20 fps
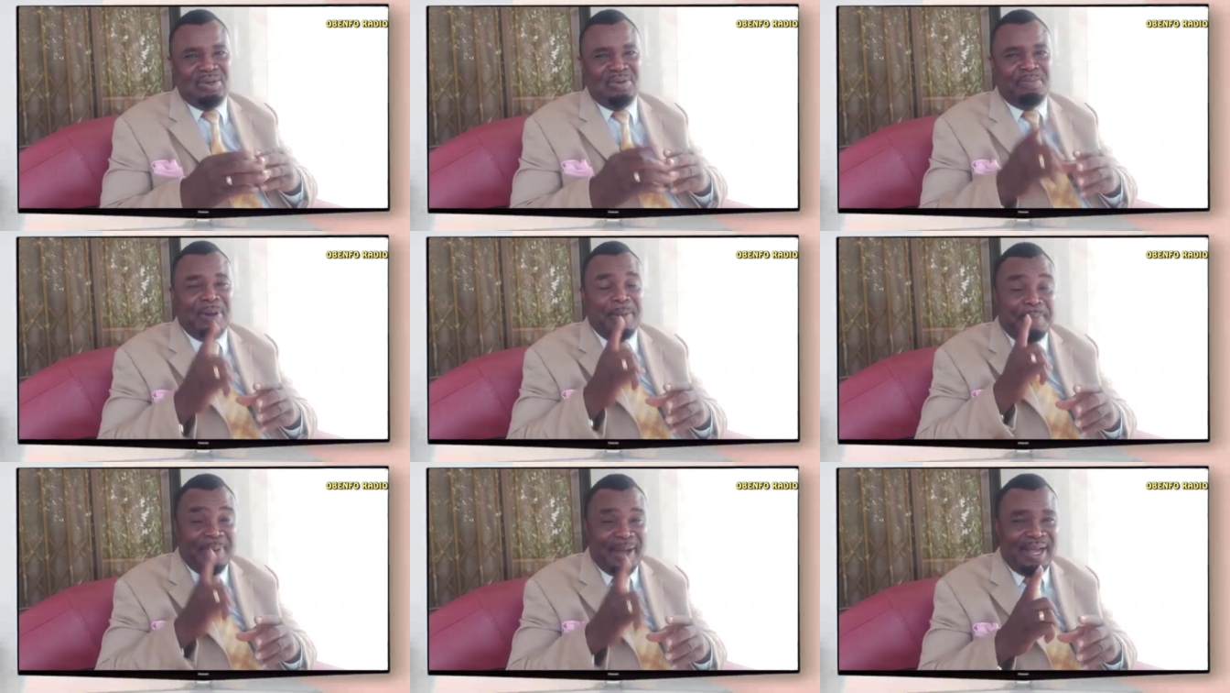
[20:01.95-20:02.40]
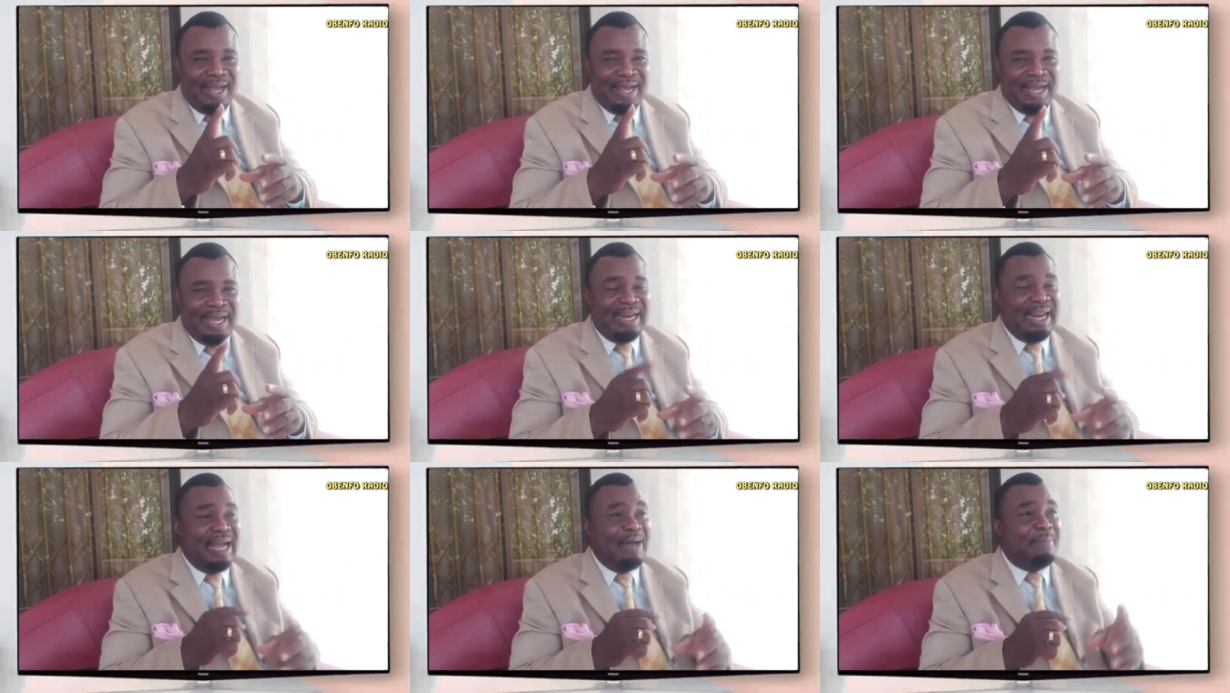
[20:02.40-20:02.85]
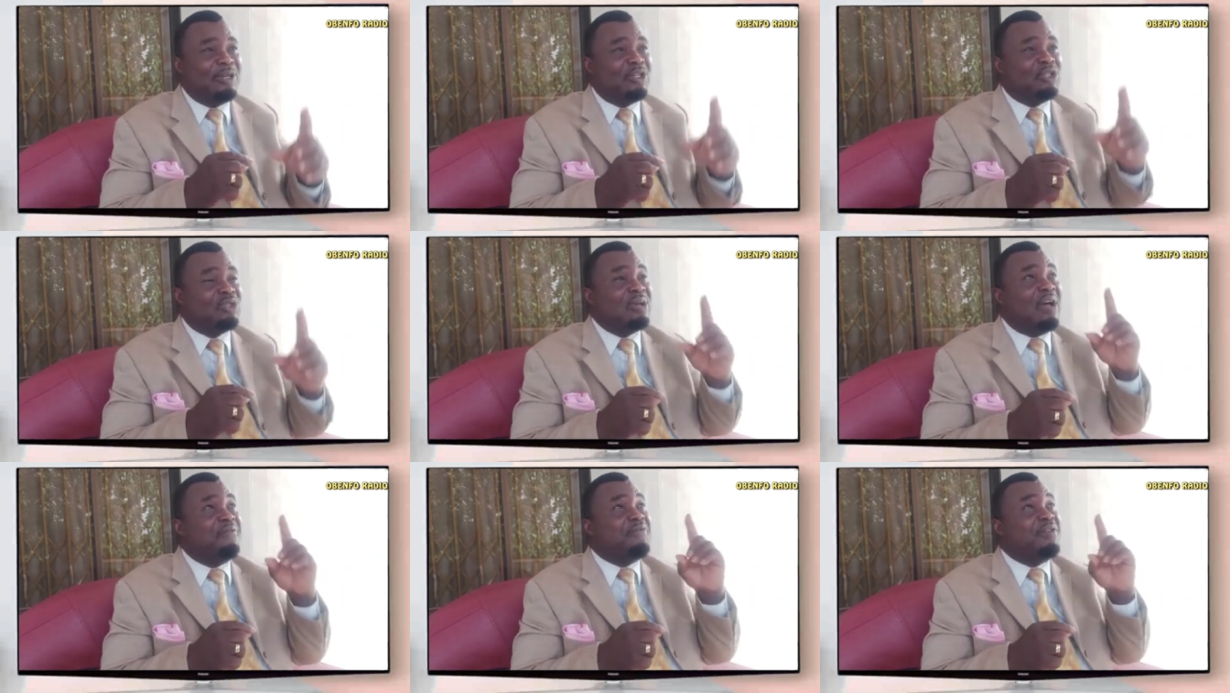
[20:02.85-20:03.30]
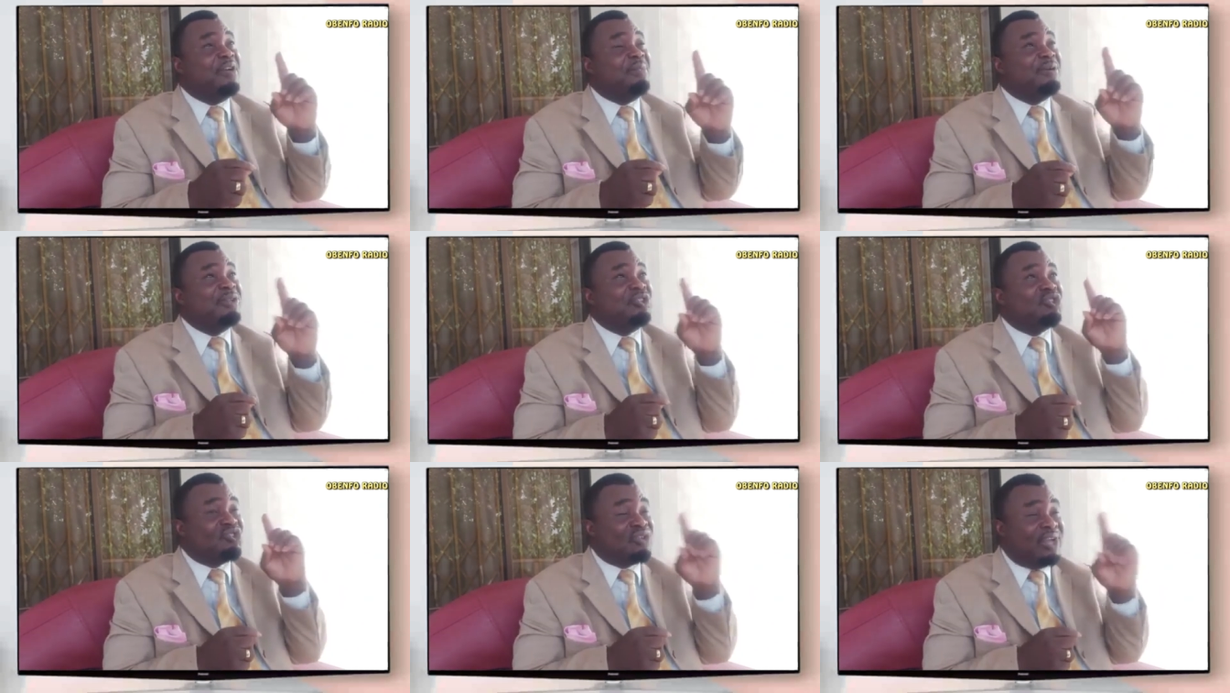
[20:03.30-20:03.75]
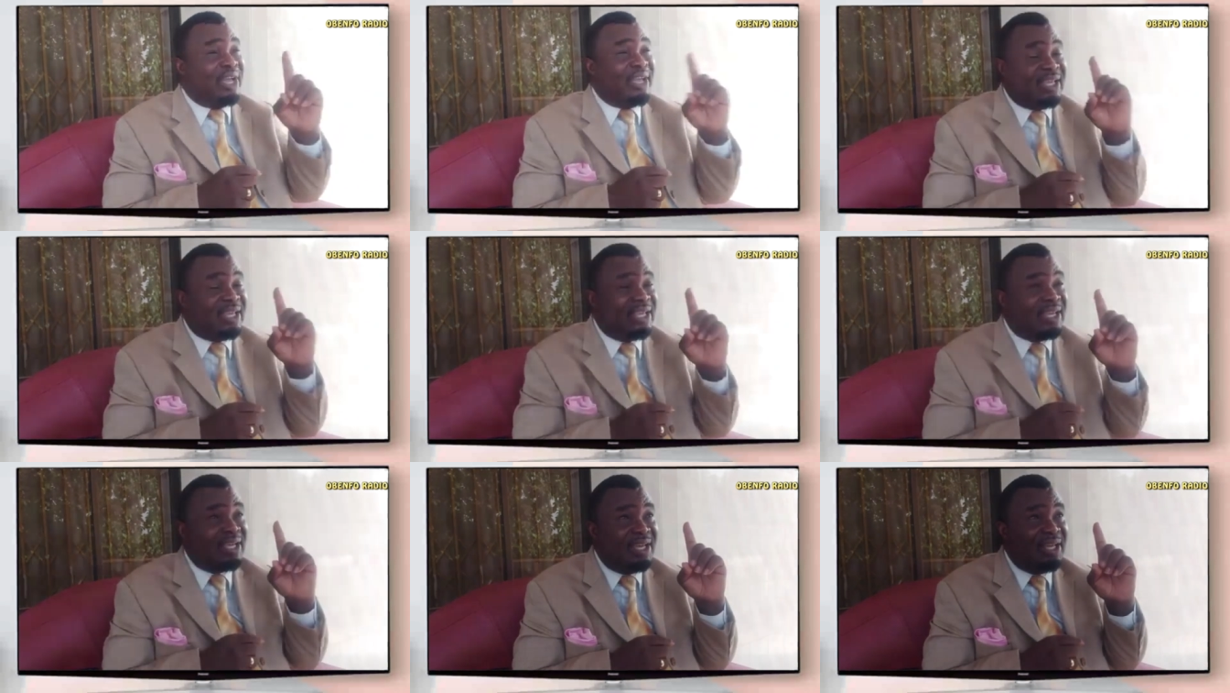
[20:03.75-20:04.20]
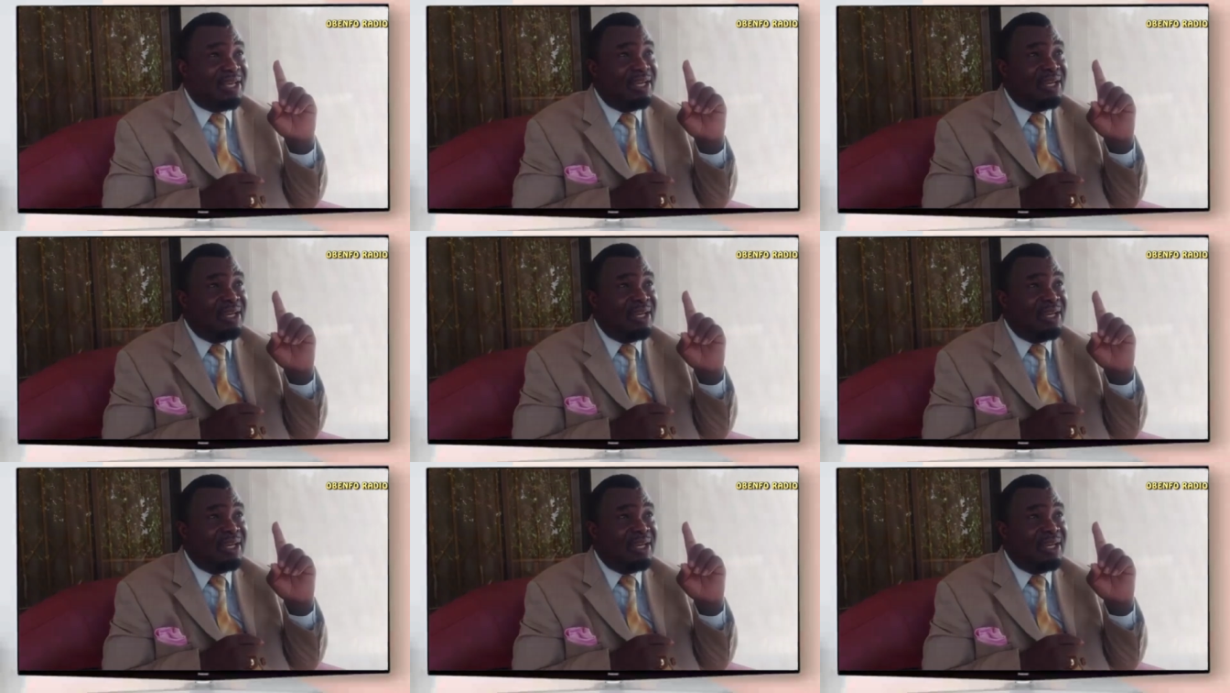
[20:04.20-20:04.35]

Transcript: Papa, and other suffering must shine